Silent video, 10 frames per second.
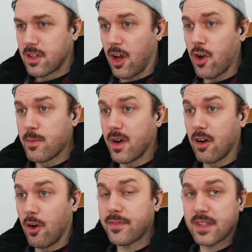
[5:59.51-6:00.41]

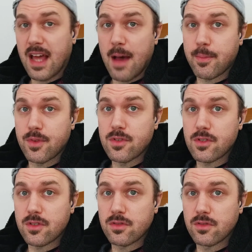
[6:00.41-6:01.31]
coma often
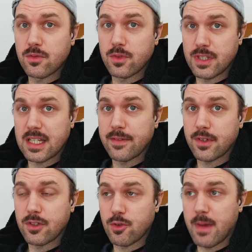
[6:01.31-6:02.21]
happens,
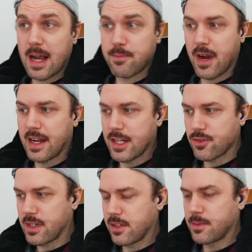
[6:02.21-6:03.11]
significant traumatic brain
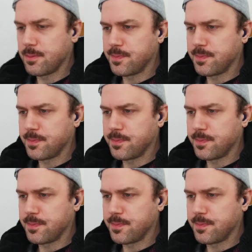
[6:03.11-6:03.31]
injuries,